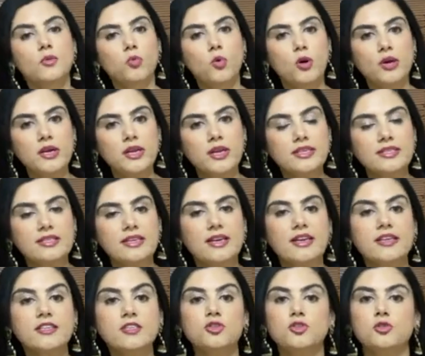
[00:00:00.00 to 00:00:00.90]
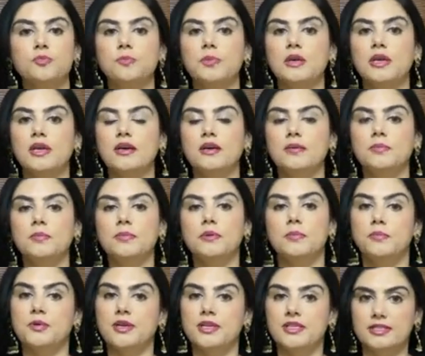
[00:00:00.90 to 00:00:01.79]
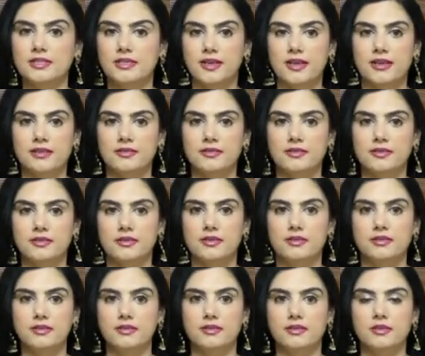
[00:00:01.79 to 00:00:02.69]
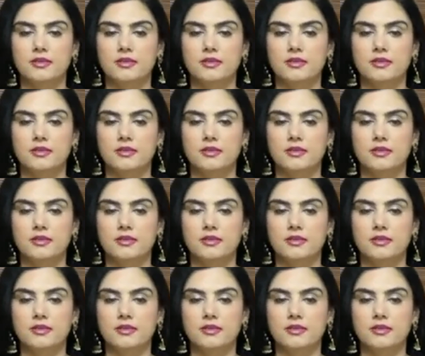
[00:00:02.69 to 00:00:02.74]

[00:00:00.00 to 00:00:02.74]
are warning signs to pick up breast cancer.